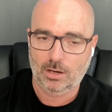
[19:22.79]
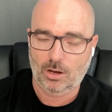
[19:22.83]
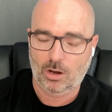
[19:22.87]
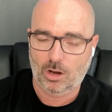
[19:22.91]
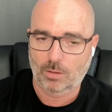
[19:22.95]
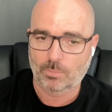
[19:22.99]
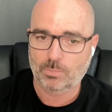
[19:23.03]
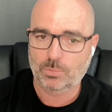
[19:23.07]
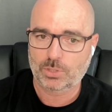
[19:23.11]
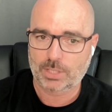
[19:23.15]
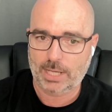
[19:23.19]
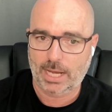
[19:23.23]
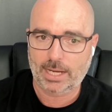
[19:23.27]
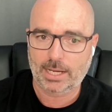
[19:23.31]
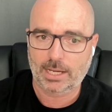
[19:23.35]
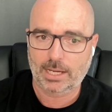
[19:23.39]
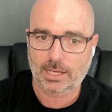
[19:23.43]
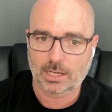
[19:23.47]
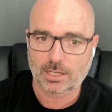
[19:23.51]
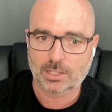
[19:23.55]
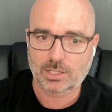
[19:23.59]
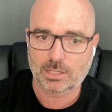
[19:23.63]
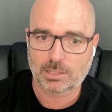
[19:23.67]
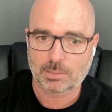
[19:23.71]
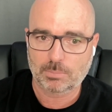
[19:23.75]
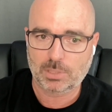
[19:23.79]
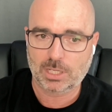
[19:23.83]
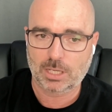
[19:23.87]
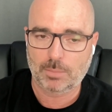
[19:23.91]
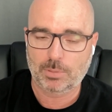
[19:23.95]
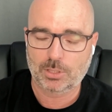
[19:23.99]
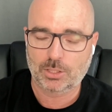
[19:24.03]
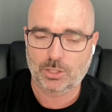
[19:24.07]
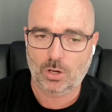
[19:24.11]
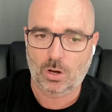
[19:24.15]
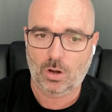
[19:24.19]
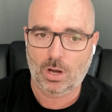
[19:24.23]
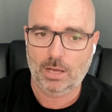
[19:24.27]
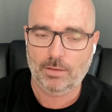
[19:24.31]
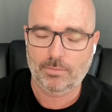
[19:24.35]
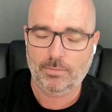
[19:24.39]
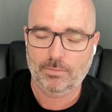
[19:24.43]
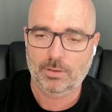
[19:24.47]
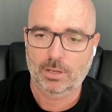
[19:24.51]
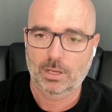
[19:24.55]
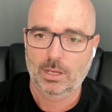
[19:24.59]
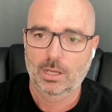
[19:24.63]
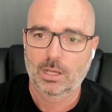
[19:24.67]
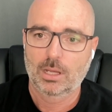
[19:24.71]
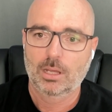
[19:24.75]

I'm taking a deeper dive.